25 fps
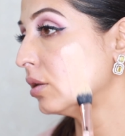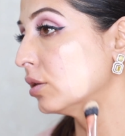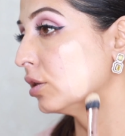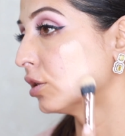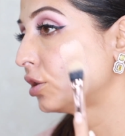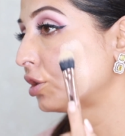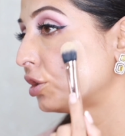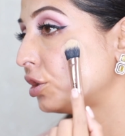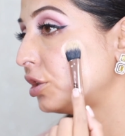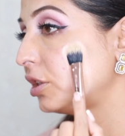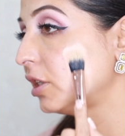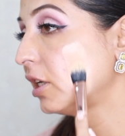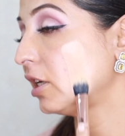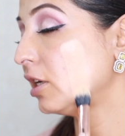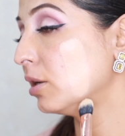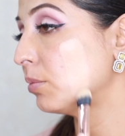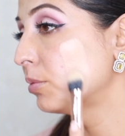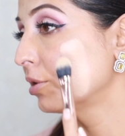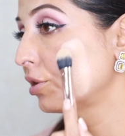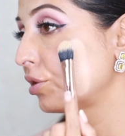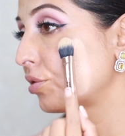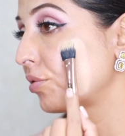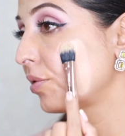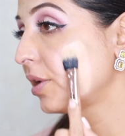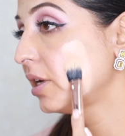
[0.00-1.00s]
This is shade
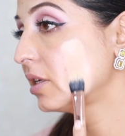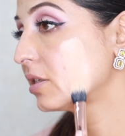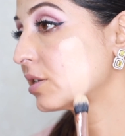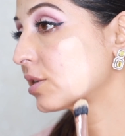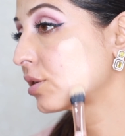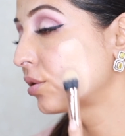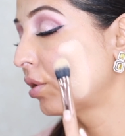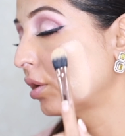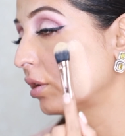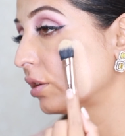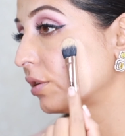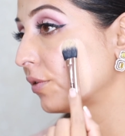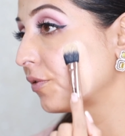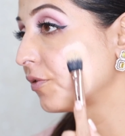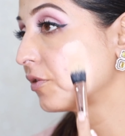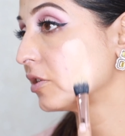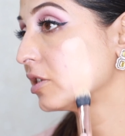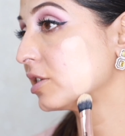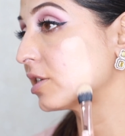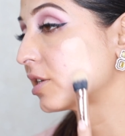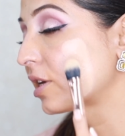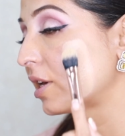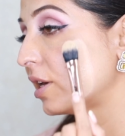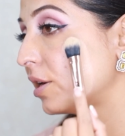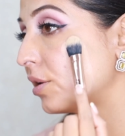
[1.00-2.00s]
number 3, it's called the
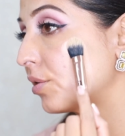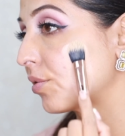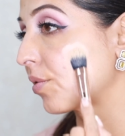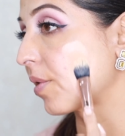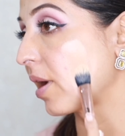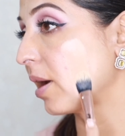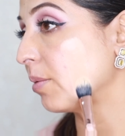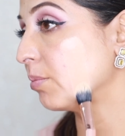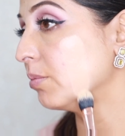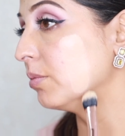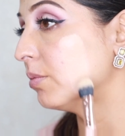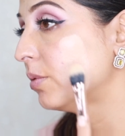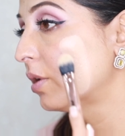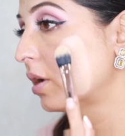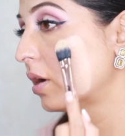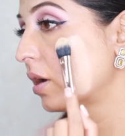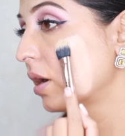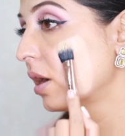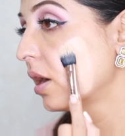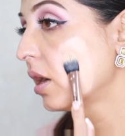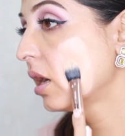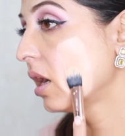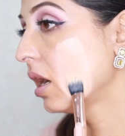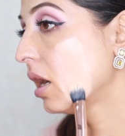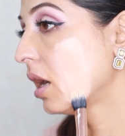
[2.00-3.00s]
Frisky Creme,
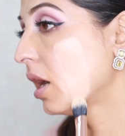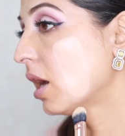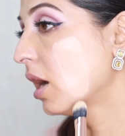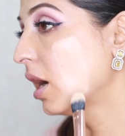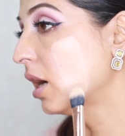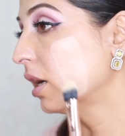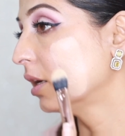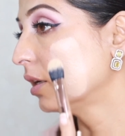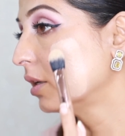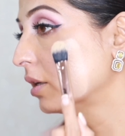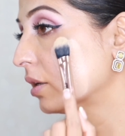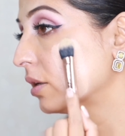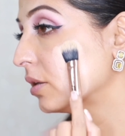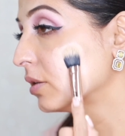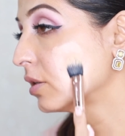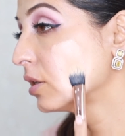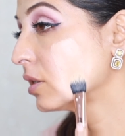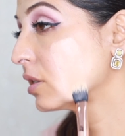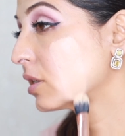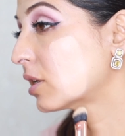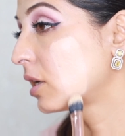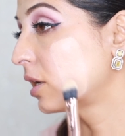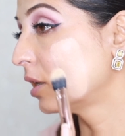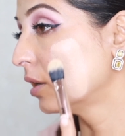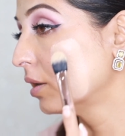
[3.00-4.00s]
and
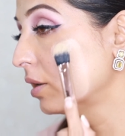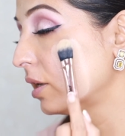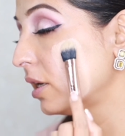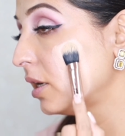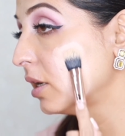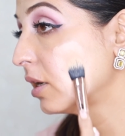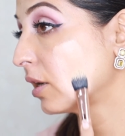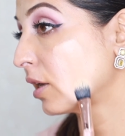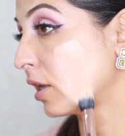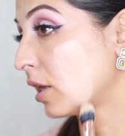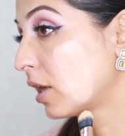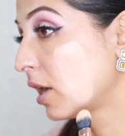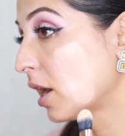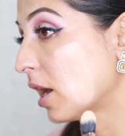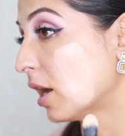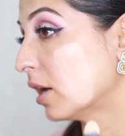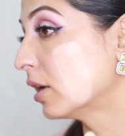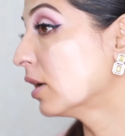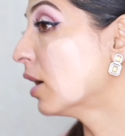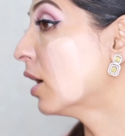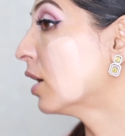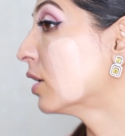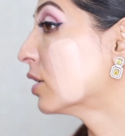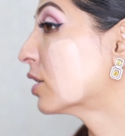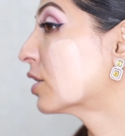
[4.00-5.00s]
this clearly
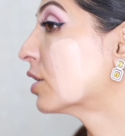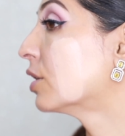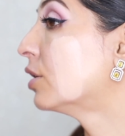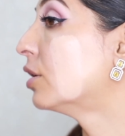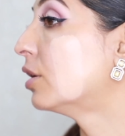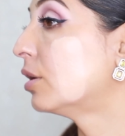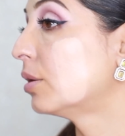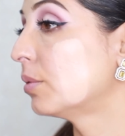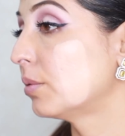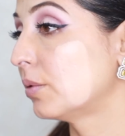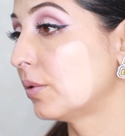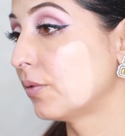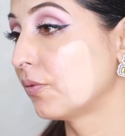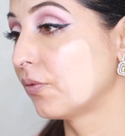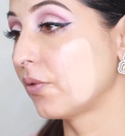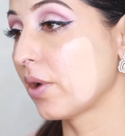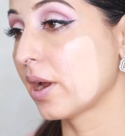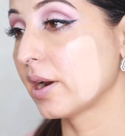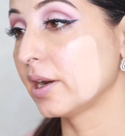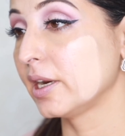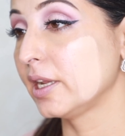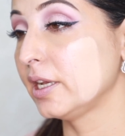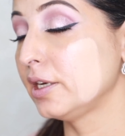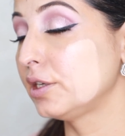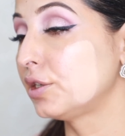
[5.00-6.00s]
again has a
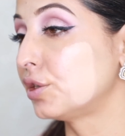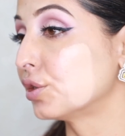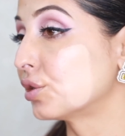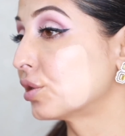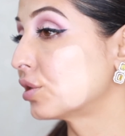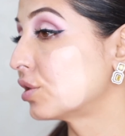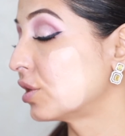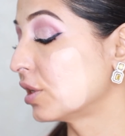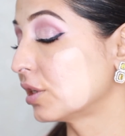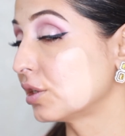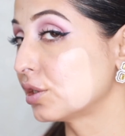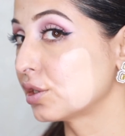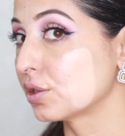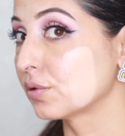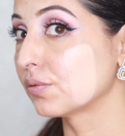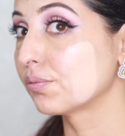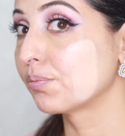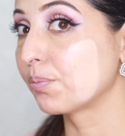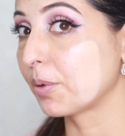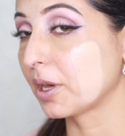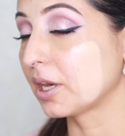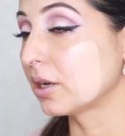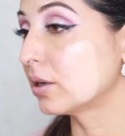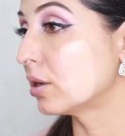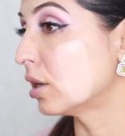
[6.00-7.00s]
very
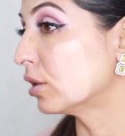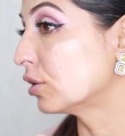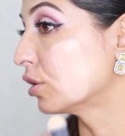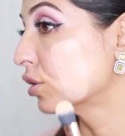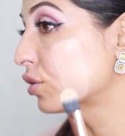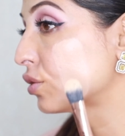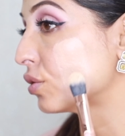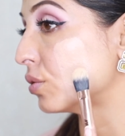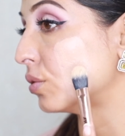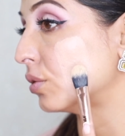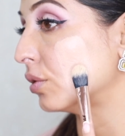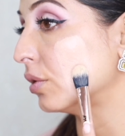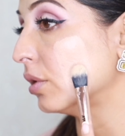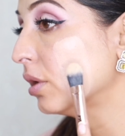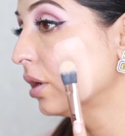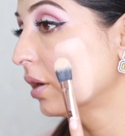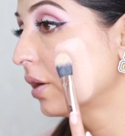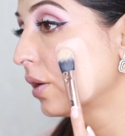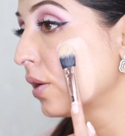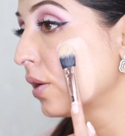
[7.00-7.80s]
distinctive pink undertone.